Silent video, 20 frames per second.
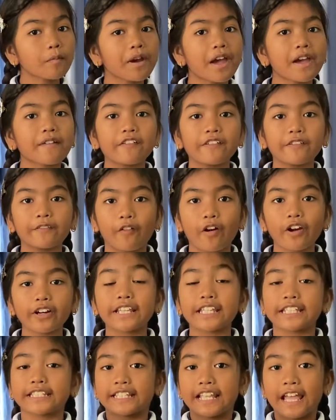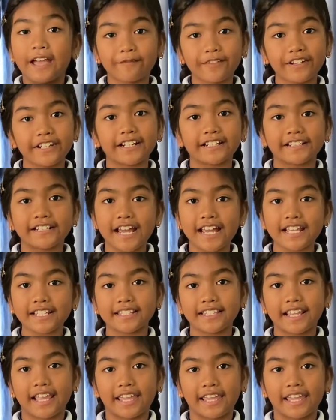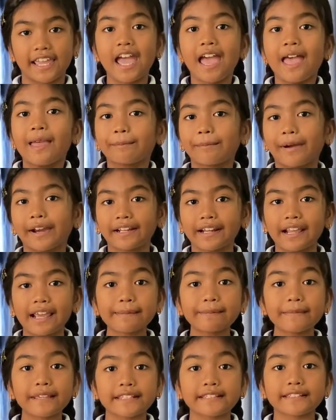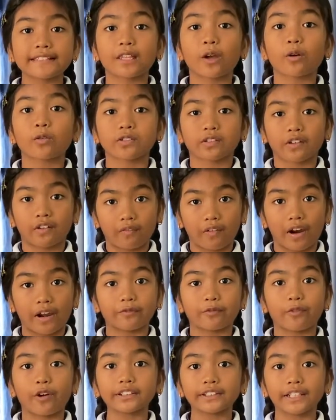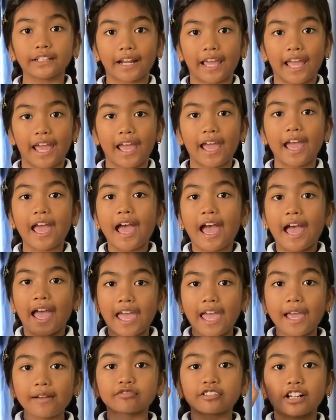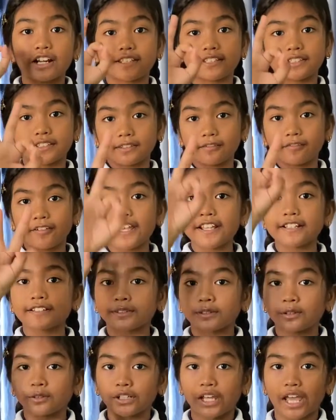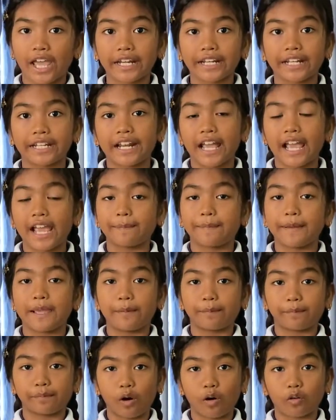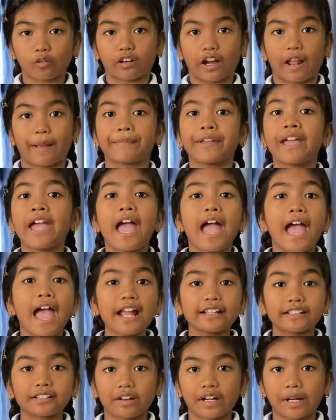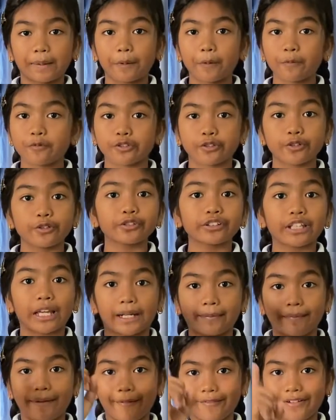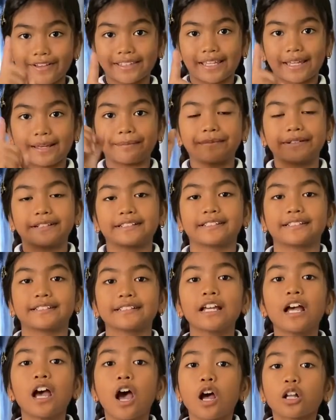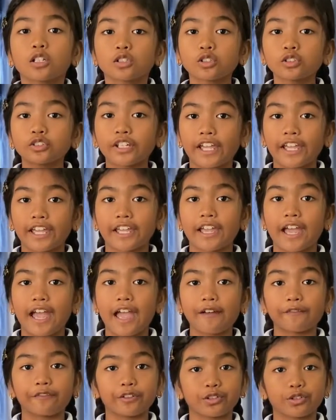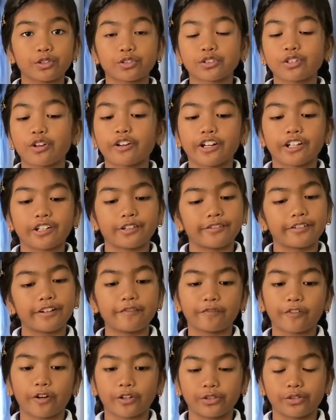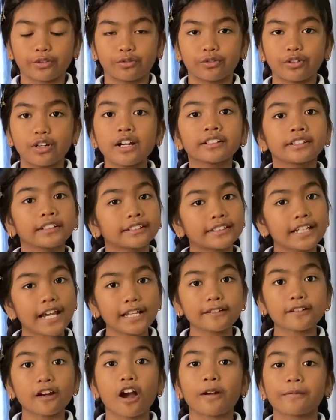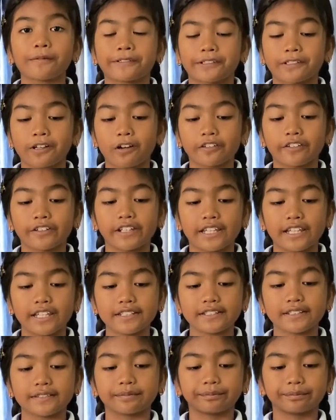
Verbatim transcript: everyone is having a nice day. My name is Tosawan Watana. I am grade 3 student in IEP program at Sovannaphumi School, Takmawan campus. Today, I have a new story to read for you. The title of the story is